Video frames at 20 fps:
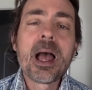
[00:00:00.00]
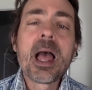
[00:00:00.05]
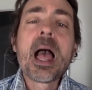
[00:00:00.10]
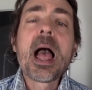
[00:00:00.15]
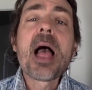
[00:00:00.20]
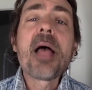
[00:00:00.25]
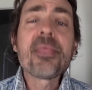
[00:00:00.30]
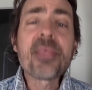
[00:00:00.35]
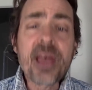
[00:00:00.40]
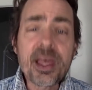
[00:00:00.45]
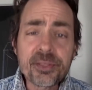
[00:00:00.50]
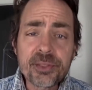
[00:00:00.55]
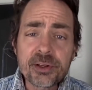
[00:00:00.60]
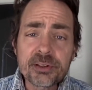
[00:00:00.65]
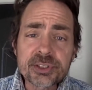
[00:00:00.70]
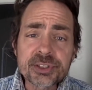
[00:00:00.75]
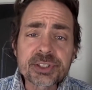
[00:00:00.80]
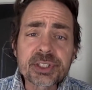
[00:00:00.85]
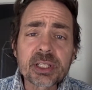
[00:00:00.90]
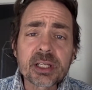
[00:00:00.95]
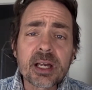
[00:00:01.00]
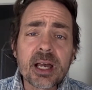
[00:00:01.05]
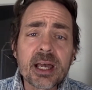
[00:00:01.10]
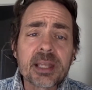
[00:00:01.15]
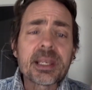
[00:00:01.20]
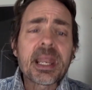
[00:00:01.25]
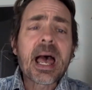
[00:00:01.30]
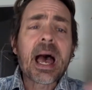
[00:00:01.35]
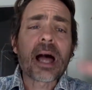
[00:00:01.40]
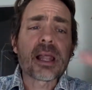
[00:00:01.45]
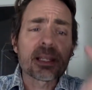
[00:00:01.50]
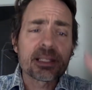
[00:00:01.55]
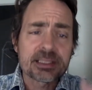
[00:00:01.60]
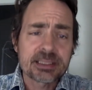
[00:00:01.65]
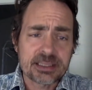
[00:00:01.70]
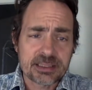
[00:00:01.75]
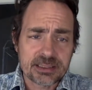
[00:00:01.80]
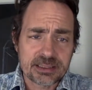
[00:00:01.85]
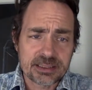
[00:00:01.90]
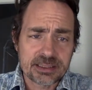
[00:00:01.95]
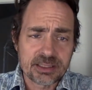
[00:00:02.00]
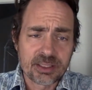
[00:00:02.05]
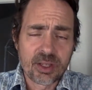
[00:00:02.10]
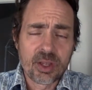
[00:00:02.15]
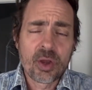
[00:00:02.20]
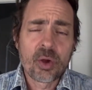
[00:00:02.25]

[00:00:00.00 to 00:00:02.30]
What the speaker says: And then there's the analysis.